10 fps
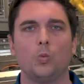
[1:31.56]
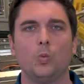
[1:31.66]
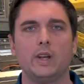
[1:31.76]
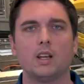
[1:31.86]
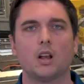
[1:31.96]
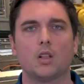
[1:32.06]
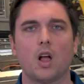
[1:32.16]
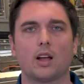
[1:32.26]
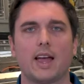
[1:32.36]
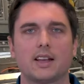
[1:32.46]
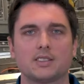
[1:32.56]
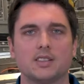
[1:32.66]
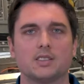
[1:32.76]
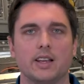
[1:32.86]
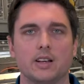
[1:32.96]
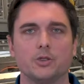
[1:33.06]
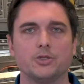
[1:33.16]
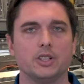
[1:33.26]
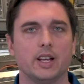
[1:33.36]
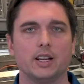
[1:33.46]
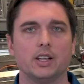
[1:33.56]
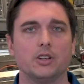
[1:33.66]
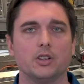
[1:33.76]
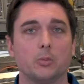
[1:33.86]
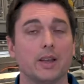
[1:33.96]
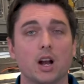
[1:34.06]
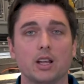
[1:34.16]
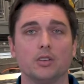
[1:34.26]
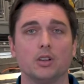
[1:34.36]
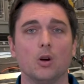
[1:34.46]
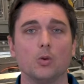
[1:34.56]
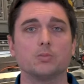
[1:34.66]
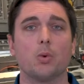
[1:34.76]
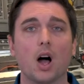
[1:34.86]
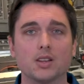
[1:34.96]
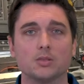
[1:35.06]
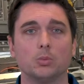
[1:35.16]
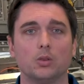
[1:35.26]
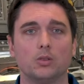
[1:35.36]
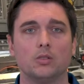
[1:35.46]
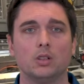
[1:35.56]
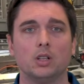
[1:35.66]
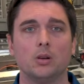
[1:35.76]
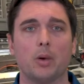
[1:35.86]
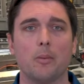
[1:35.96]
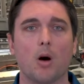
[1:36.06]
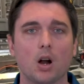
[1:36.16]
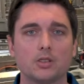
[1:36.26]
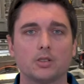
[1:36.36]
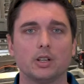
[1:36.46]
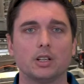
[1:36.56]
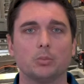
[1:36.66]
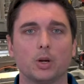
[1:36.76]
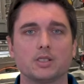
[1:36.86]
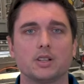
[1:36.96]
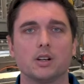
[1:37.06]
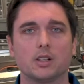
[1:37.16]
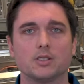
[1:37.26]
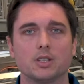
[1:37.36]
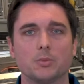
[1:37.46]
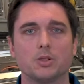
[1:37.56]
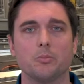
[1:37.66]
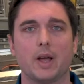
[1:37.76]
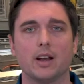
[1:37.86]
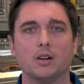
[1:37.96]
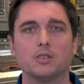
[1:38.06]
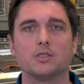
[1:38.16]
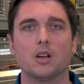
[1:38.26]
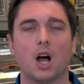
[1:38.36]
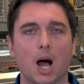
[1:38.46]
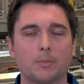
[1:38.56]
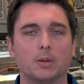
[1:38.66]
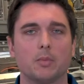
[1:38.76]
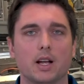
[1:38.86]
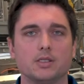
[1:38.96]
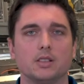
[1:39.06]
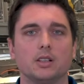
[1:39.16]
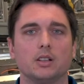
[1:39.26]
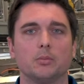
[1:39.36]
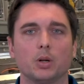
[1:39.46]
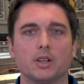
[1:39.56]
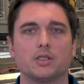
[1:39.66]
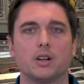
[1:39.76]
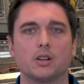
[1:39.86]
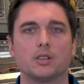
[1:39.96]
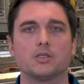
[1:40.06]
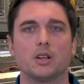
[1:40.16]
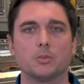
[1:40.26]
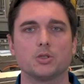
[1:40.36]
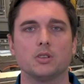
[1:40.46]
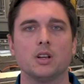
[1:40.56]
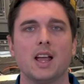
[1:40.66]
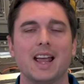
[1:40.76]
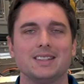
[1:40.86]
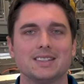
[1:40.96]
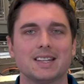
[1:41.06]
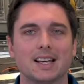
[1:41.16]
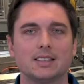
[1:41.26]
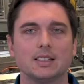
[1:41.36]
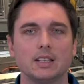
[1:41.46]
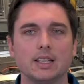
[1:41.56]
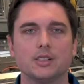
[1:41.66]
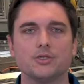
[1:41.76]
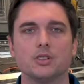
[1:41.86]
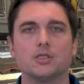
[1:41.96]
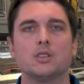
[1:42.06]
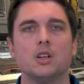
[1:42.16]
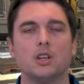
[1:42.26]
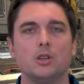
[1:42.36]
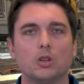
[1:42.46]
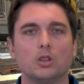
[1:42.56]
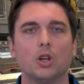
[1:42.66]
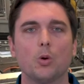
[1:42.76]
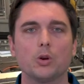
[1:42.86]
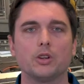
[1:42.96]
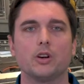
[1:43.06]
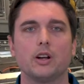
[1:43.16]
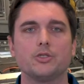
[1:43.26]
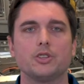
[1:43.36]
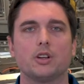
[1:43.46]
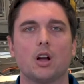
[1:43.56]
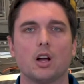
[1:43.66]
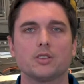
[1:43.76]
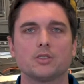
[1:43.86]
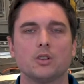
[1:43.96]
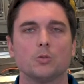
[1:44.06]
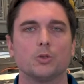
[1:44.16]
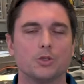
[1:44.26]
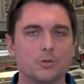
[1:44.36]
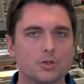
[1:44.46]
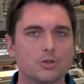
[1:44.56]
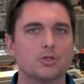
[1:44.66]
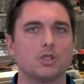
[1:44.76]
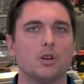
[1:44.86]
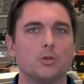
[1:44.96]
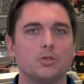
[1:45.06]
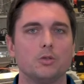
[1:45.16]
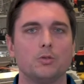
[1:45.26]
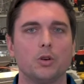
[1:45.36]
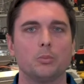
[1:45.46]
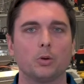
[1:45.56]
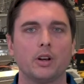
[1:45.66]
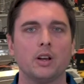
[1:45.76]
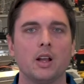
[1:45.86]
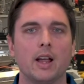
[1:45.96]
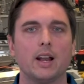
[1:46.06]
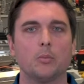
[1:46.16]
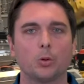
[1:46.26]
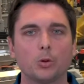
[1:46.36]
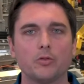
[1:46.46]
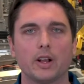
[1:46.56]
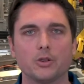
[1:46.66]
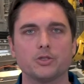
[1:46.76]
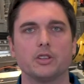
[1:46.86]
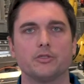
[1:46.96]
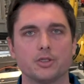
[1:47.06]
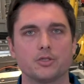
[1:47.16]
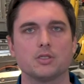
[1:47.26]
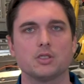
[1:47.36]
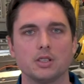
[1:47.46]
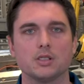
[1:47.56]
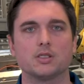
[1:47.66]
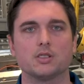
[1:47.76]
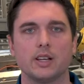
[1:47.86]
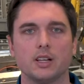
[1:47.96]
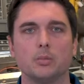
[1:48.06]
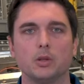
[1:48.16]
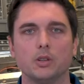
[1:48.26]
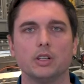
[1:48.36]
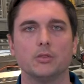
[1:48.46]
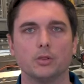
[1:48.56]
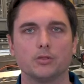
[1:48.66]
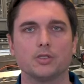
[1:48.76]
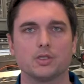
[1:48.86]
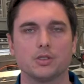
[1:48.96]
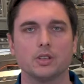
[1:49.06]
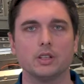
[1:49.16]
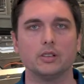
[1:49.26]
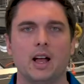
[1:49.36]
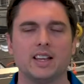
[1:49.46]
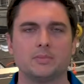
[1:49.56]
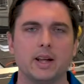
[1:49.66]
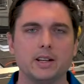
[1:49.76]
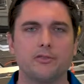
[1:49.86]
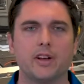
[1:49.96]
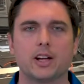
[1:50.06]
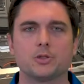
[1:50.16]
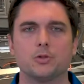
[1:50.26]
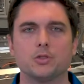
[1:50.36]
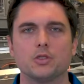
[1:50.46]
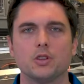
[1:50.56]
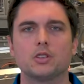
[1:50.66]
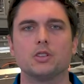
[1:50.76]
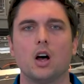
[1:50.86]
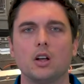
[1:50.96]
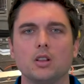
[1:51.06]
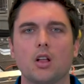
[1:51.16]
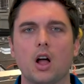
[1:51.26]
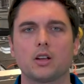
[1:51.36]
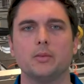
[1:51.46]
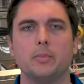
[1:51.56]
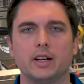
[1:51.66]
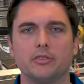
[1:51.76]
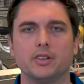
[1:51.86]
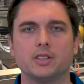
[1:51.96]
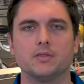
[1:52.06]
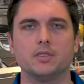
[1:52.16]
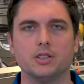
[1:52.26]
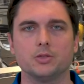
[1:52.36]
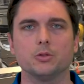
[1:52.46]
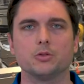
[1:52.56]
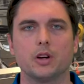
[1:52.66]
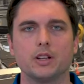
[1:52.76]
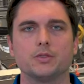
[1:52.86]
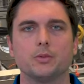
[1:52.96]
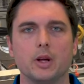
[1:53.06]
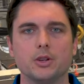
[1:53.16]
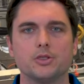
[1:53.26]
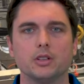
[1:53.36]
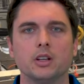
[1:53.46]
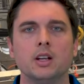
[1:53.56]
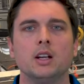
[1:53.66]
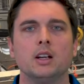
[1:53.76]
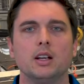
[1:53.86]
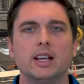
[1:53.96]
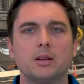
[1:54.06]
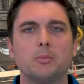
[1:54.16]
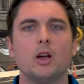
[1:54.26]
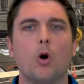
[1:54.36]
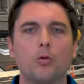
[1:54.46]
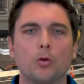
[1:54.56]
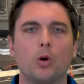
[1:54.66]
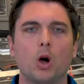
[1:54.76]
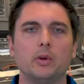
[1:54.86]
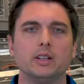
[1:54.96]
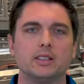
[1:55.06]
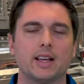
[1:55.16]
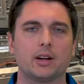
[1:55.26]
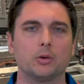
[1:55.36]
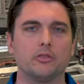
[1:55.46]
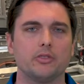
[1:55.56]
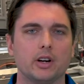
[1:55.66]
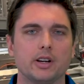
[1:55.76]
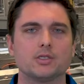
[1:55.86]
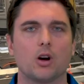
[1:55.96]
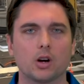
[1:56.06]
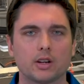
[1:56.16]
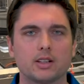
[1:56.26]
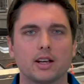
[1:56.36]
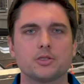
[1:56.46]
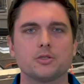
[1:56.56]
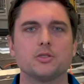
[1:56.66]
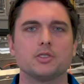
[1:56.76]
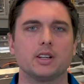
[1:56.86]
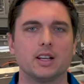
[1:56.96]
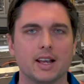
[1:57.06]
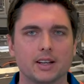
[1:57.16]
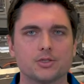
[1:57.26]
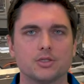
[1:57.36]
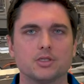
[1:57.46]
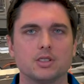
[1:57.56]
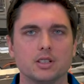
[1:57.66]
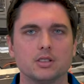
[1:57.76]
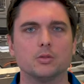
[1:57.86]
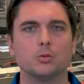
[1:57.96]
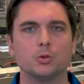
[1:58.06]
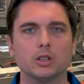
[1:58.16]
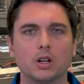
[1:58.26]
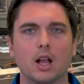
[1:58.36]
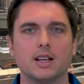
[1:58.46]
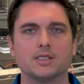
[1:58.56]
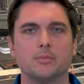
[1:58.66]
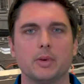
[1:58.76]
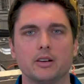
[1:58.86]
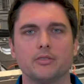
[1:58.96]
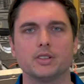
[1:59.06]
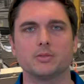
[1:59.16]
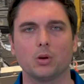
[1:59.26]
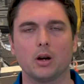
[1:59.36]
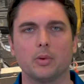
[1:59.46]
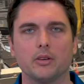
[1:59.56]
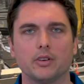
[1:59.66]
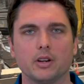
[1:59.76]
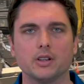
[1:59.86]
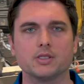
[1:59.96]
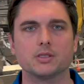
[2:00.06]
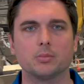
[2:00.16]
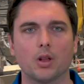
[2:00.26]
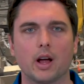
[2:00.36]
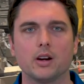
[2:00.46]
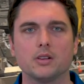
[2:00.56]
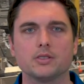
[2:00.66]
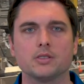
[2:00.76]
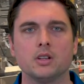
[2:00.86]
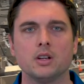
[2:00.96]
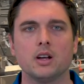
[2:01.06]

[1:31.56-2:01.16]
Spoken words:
We can unlock access to energy data you may not even know is possible. By monitoring compressed air consumption patterns, optimizing compressed air consumption, and detecting leakages, you can lower your energy costs, reduce your CO2 footprint, and improve energy efficiency and sustainability of your facility. As manufacturers look to unlock the benefits of digital transformation, it can be overwhelming to tackle the various architectures and connections needed to realize the benefits brought by various suppliers.